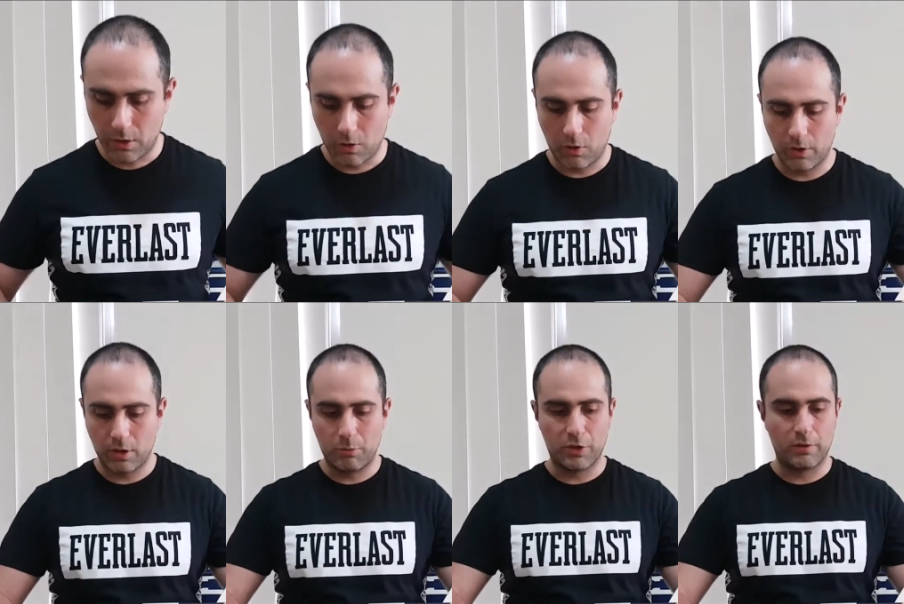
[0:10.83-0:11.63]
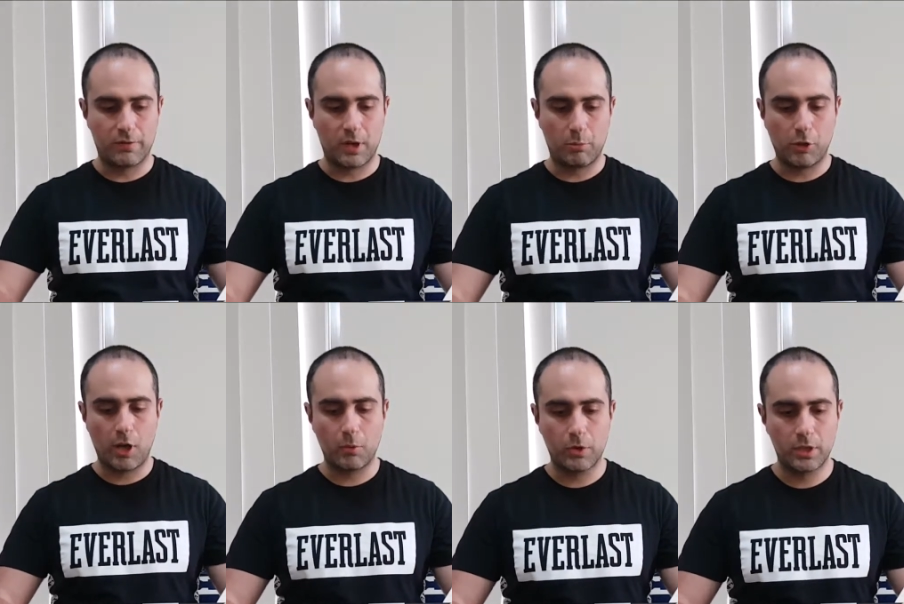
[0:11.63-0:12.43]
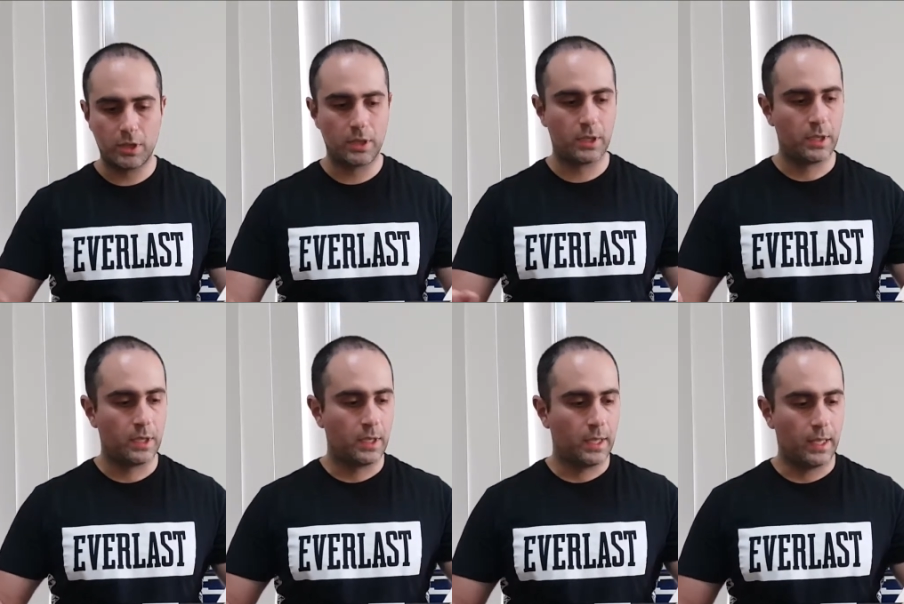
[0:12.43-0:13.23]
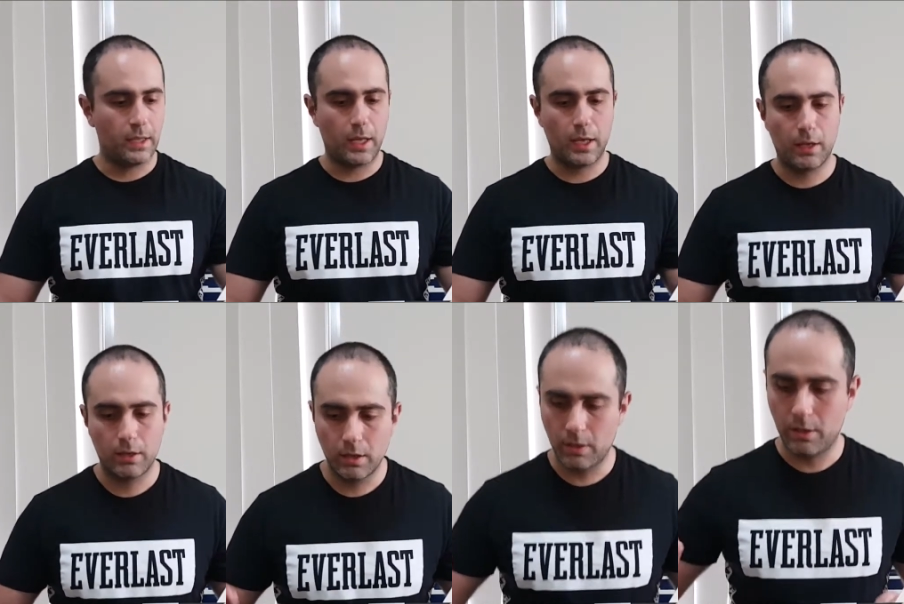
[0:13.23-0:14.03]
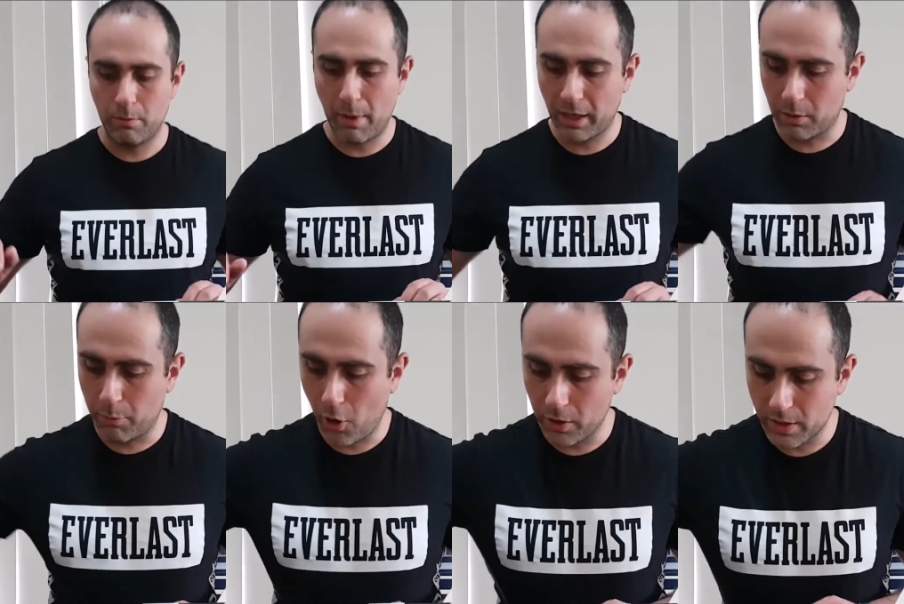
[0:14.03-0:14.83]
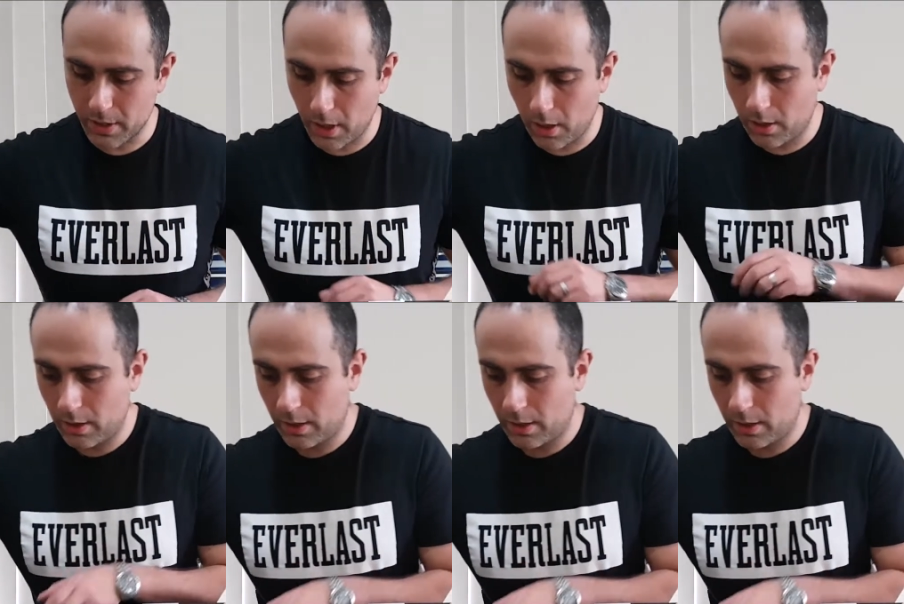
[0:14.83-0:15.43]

on a bit of plywood, and then the main components are